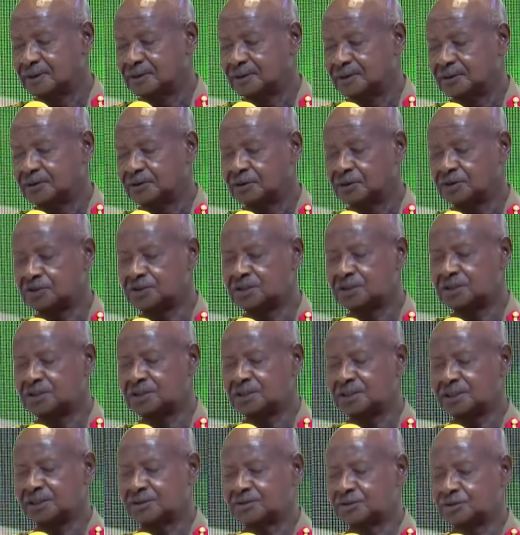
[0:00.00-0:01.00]
Those
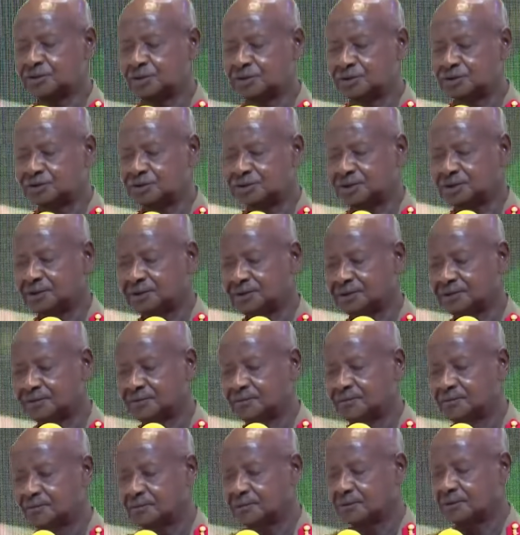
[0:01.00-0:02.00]
intellectuals,
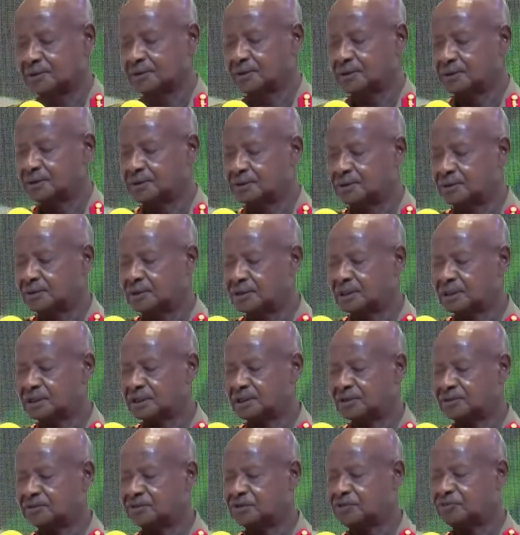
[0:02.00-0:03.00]
on
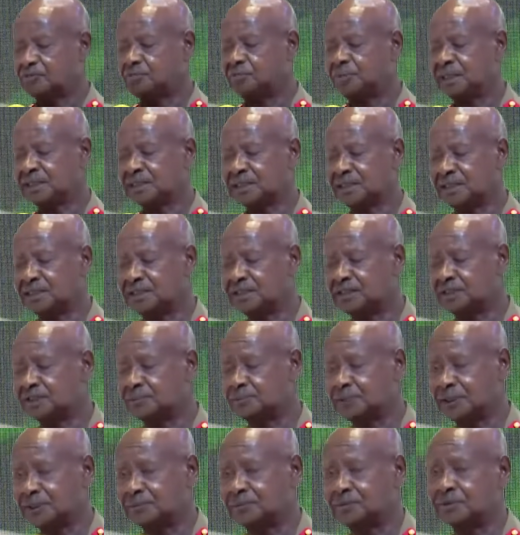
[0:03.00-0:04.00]
account of better
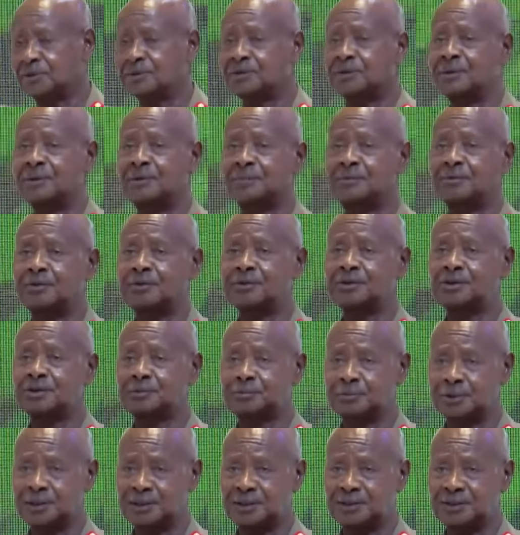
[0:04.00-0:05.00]
discipline, because they were more
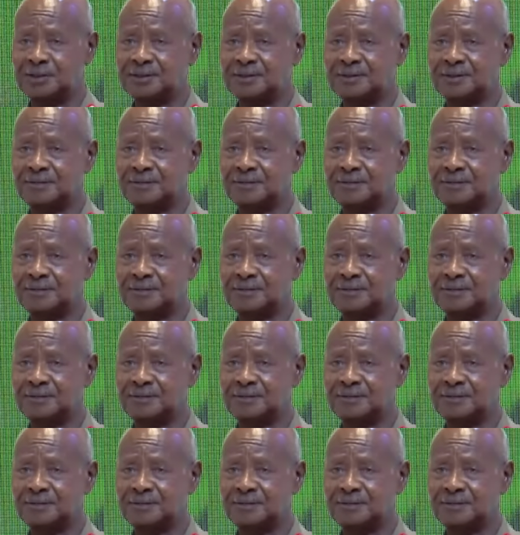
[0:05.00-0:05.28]
disciplined,